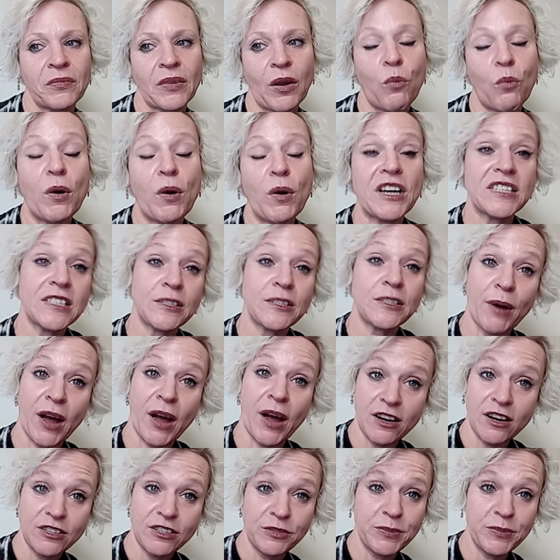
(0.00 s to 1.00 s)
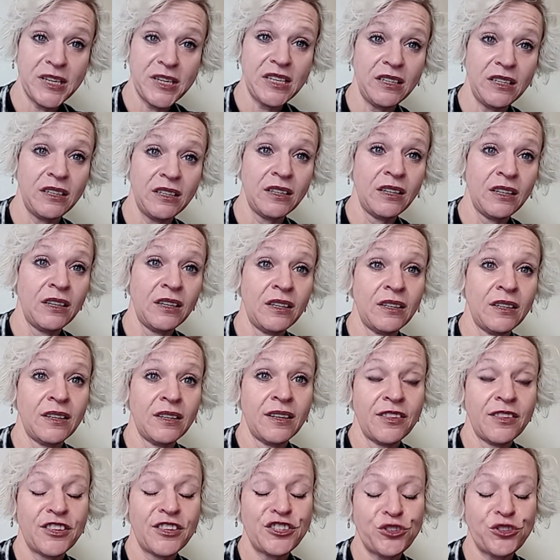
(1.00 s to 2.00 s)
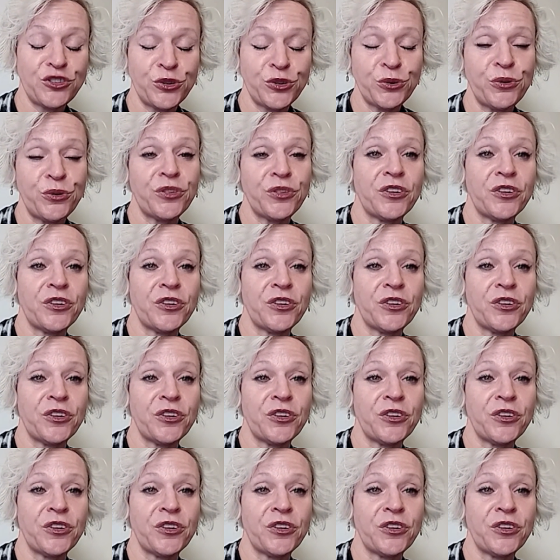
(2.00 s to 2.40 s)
What inspires me? Mm-hmm. The truth.